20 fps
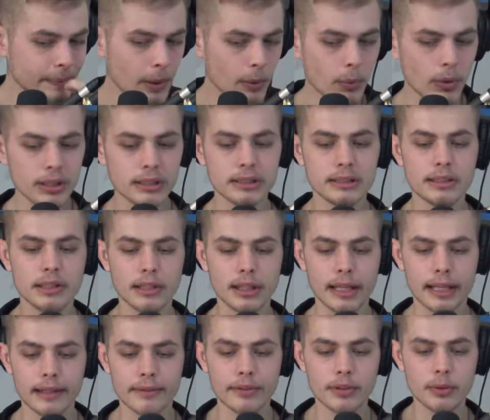was
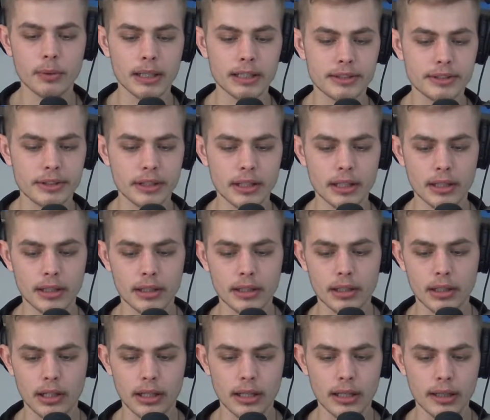like if you watch the
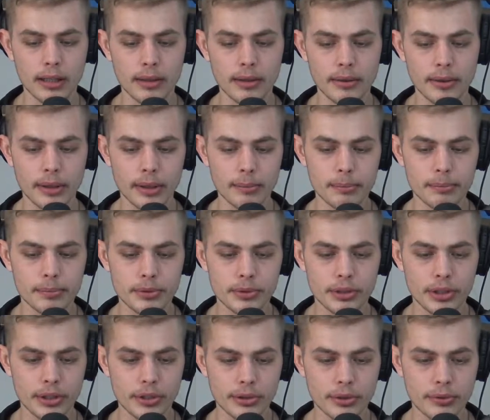uh, the
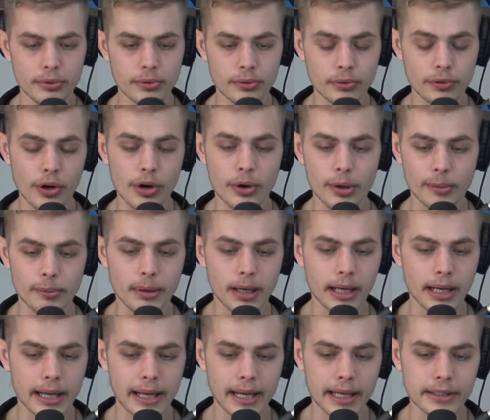the the Rogan
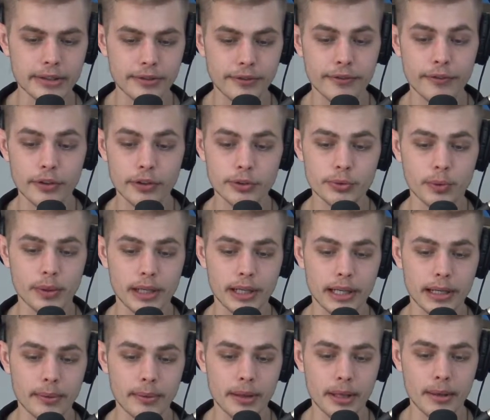podcast, the first one he
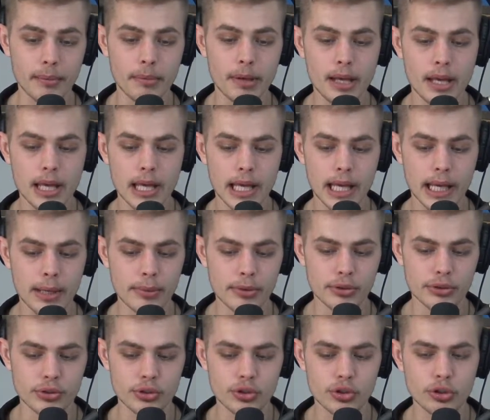did with him, he was
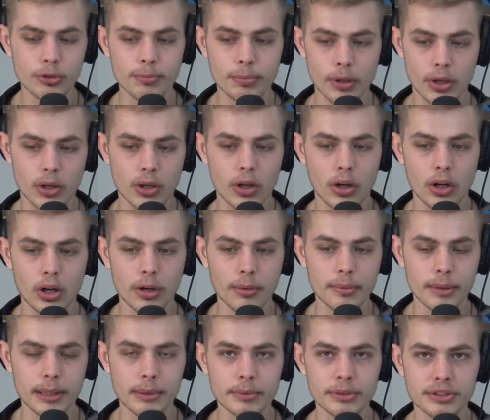super calm.
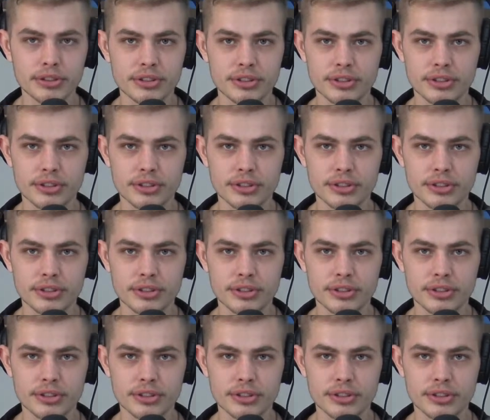He was